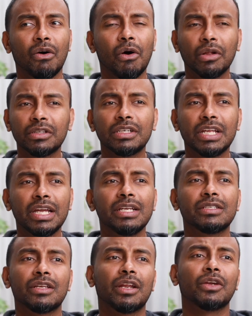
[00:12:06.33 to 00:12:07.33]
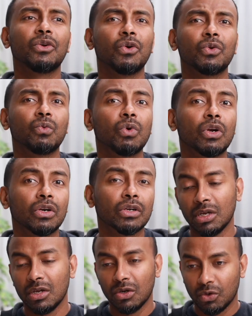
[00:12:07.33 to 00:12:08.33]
all the days that I go to work